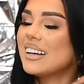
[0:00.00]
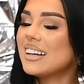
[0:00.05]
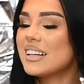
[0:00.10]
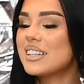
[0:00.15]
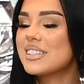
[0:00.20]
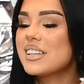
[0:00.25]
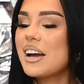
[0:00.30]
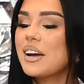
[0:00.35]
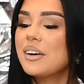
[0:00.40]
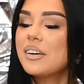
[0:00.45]

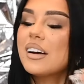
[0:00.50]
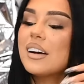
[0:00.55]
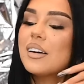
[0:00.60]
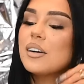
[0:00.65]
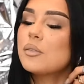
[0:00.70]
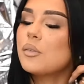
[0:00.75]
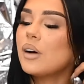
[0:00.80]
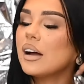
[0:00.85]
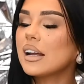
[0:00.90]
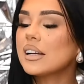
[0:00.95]
So
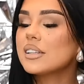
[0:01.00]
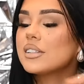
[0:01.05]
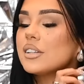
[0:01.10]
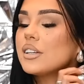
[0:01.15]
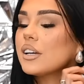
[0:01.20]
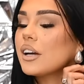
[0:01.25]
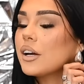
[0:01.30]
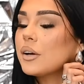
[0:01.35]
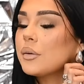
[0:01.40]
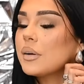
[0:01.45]
what I like to do
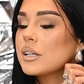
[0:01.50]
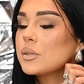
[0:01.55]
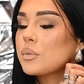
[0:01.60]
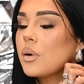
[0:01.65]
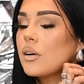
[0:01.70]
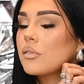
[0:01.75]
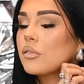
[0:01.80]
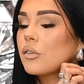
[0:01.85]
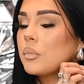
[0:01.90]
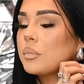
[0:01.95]
is
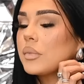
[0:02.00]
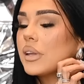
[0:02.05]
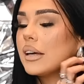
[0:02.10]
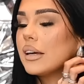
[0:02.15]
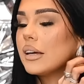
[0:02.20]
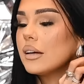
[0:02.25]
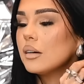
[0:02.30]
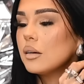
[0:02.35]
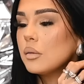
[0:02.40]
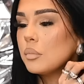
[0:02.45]
work from
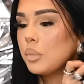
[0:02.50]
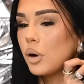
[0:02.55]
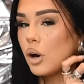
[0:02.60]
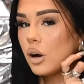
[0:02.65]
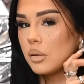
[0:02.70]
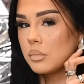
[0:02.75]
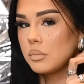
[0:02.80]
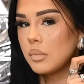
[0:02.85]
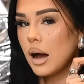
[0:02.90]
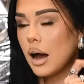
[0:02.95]
the
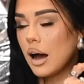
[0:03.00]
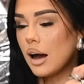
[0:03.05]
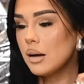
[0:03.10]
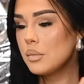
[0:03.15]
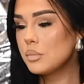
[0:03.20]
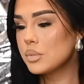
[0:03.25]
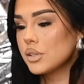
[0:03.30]
bottom up.